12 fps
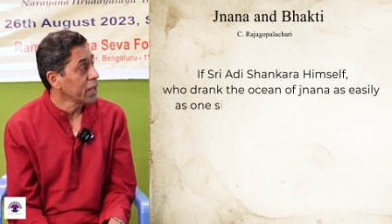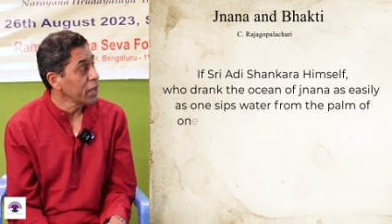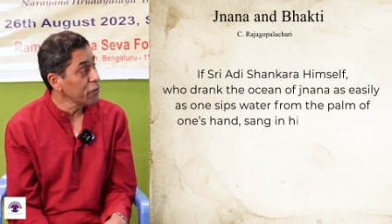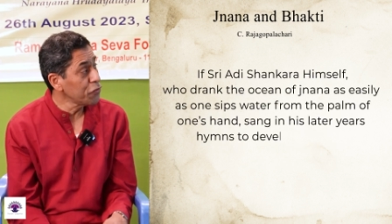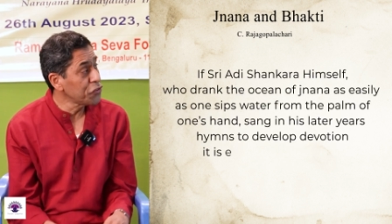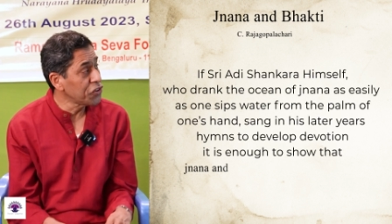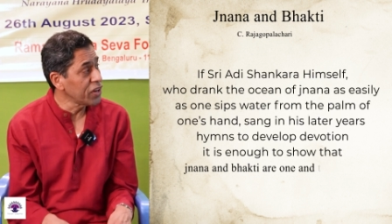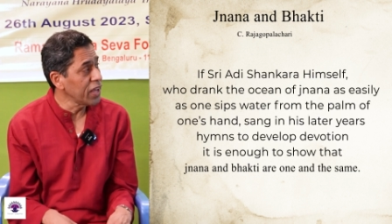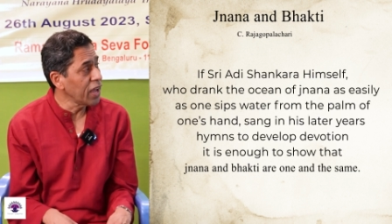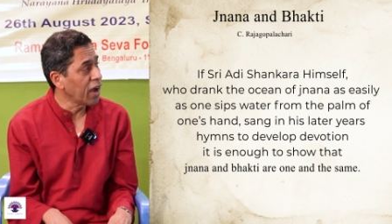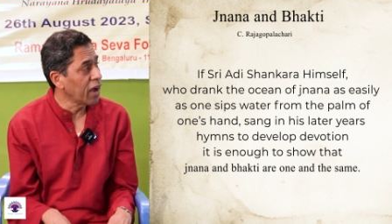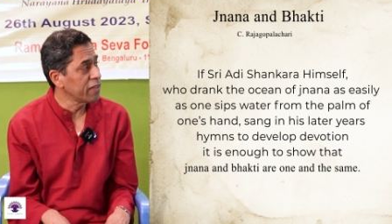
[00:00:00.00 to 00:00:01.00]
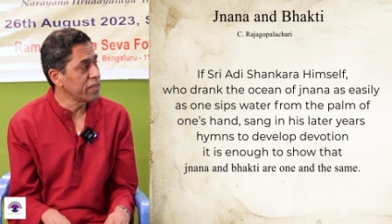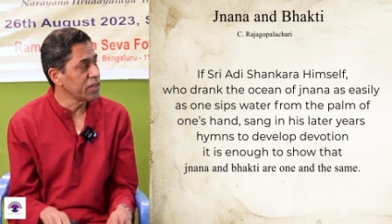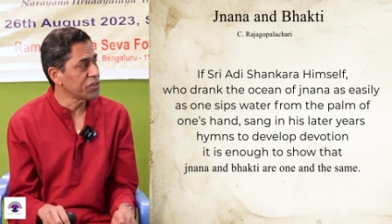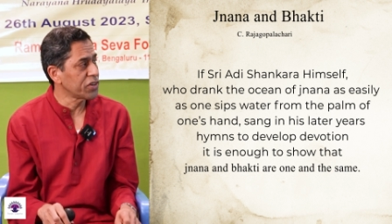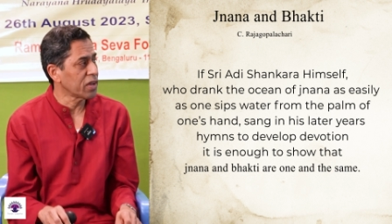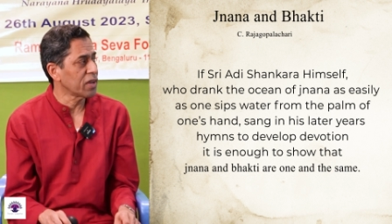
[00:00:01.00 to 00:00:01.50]
If Sri
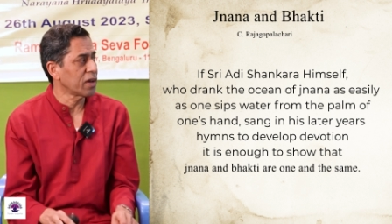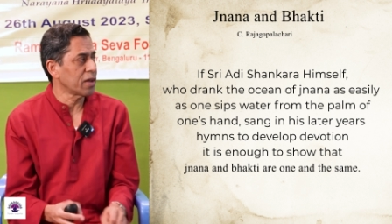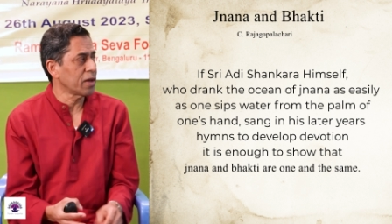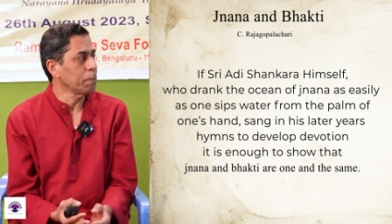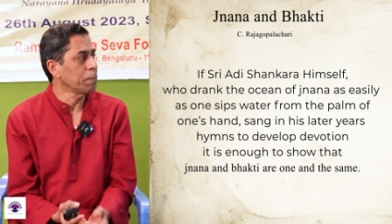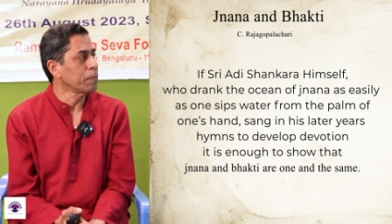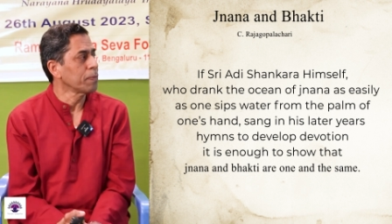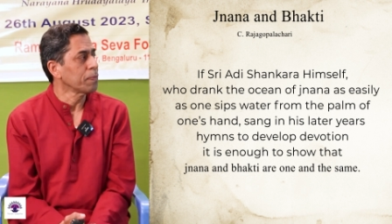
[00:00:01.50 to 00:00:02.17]
Adi Shankara,